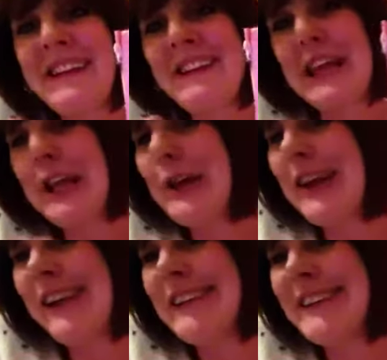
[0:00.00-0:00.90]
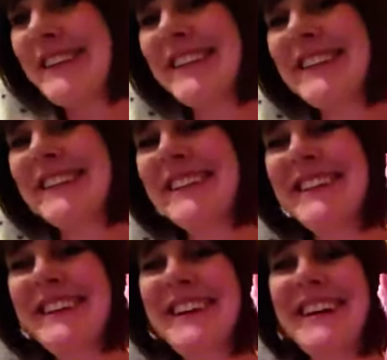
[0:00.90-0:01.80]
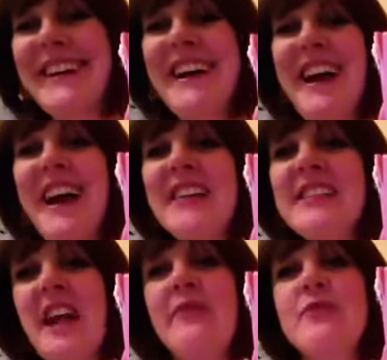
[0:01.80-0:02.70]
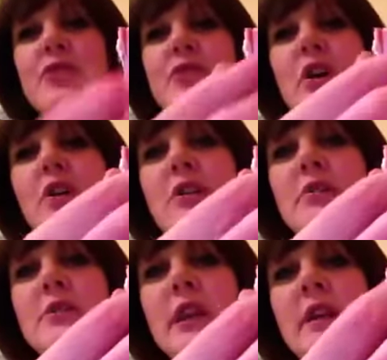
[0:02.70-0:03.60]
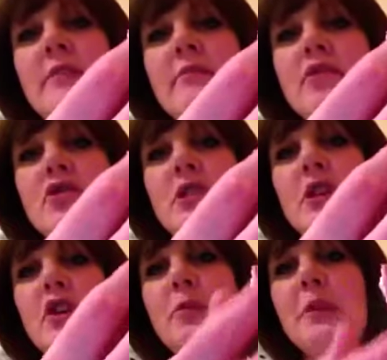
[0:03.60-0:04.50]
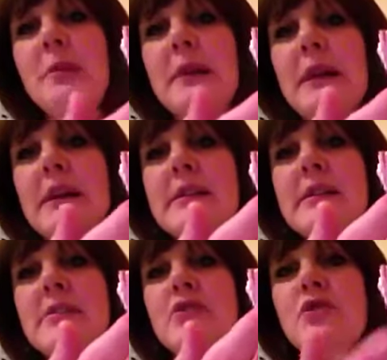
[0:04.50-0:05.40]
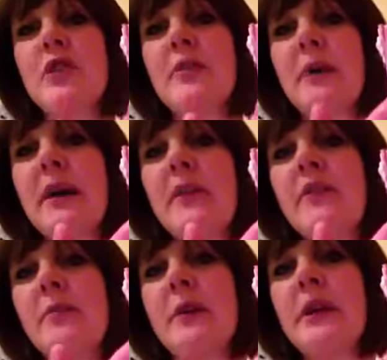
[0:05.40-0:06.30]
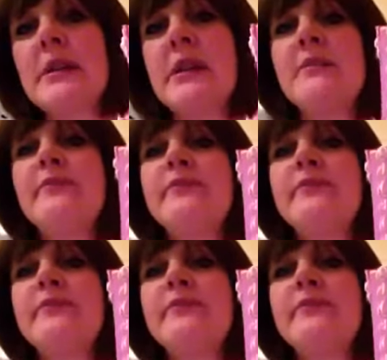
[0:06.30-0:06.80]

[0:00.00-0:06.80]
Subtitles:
Thank you, Karen. And I've just hot glued it in, just in a couple of places, just on the back of the braiding.